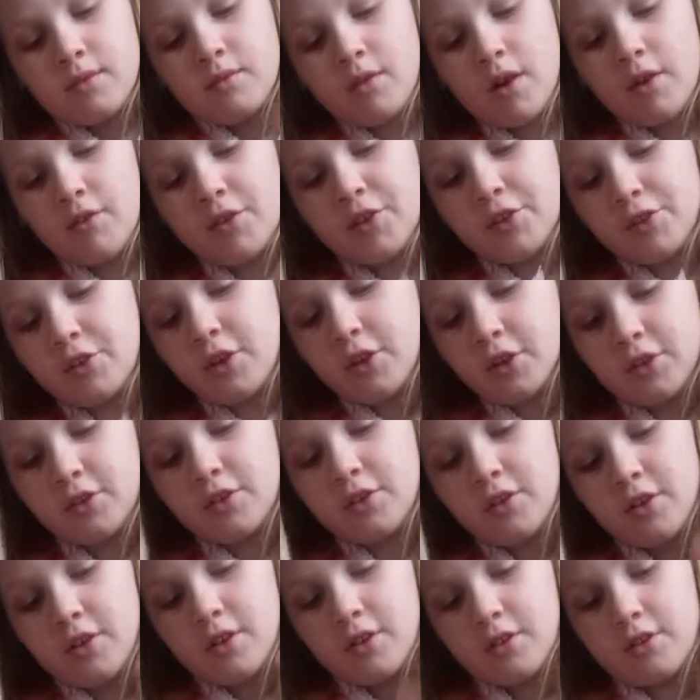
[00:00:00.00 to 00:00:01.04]
Ravi, shush.
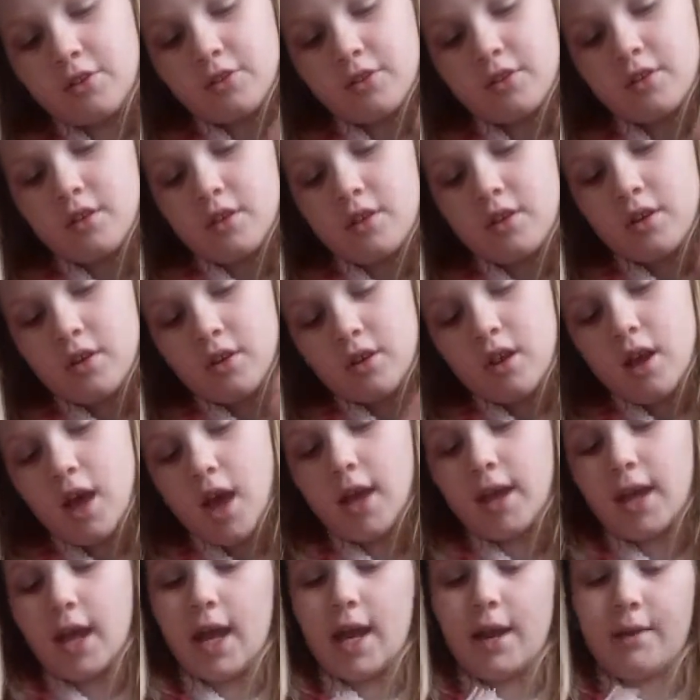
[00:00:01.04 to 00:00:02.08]

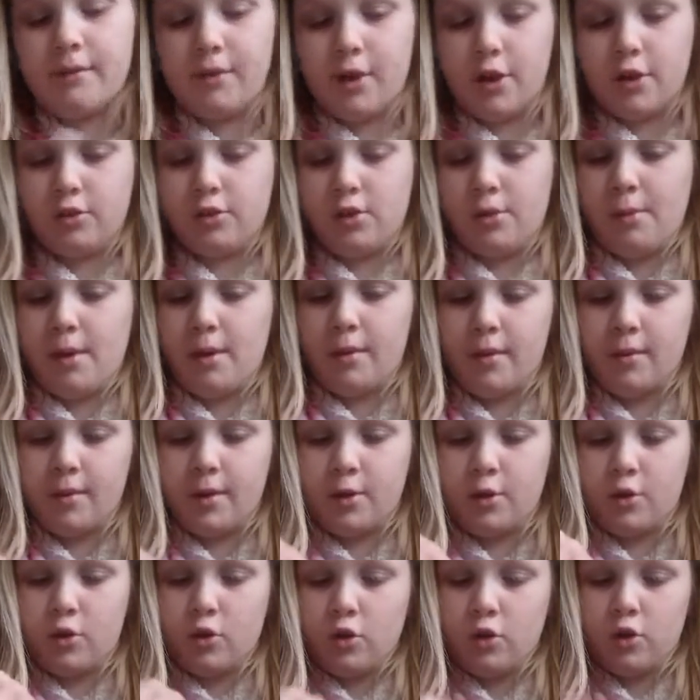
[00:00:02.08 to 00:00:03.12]
Again, I'm very sorry about my
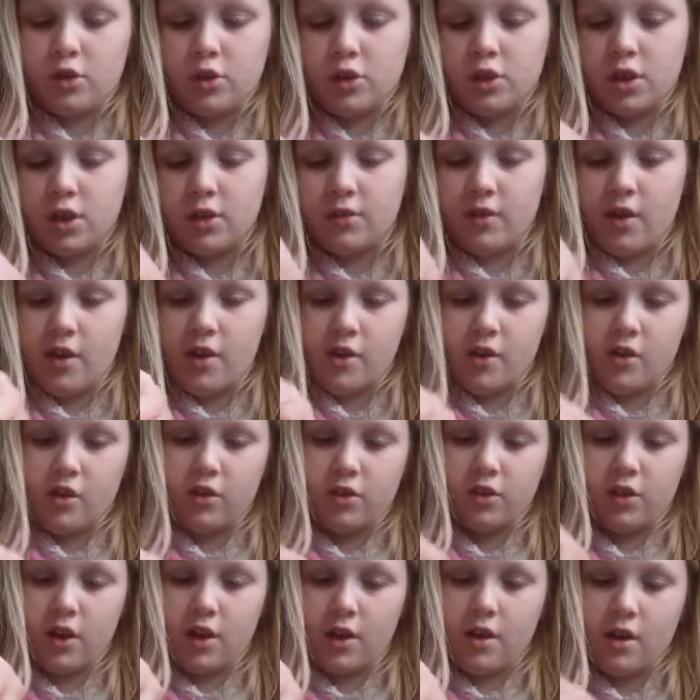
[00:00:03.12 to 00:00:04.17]
dog. He's very
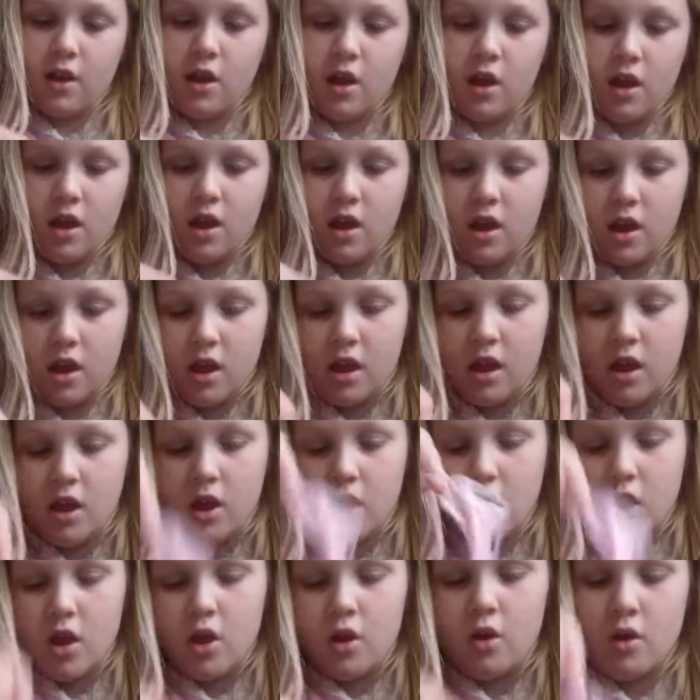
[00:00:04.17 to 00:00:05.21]
naughty.
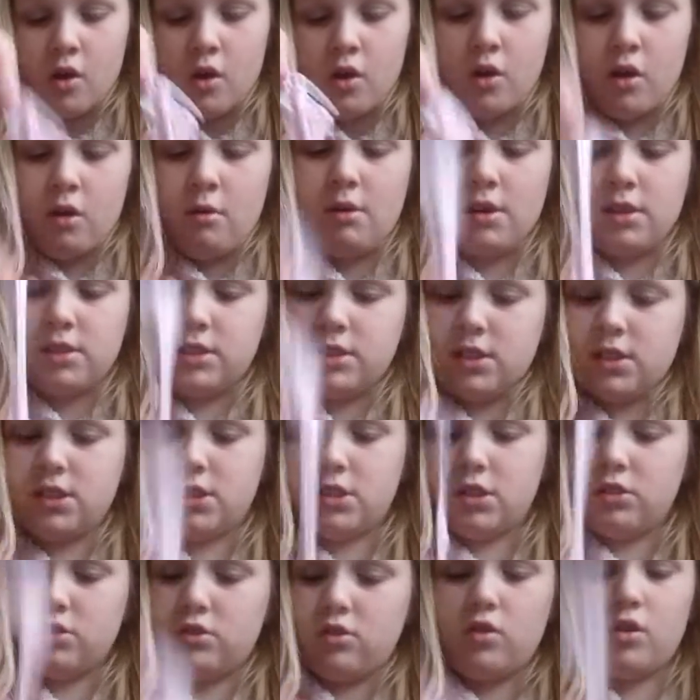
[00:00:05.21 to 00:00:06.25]
Oh, my
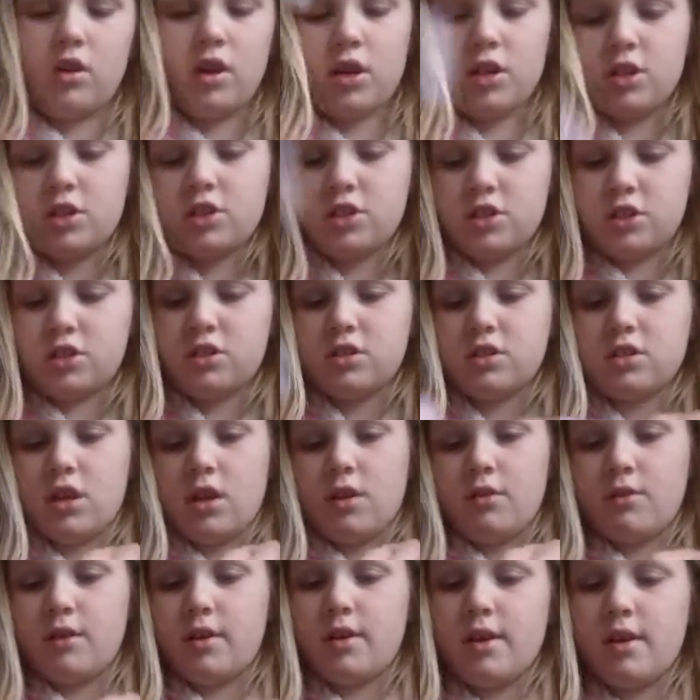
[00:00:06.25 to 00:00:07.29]
sister. She should
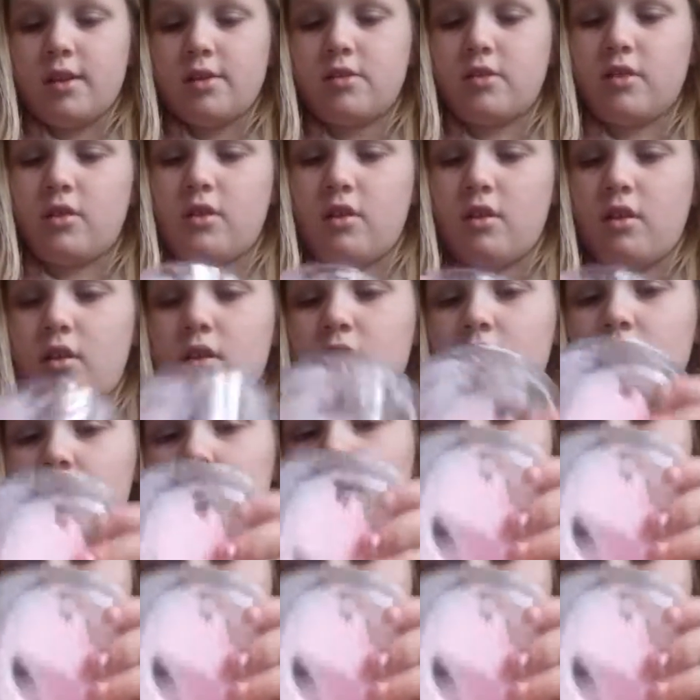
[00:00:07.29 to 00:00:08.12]
say really, shouldn't I?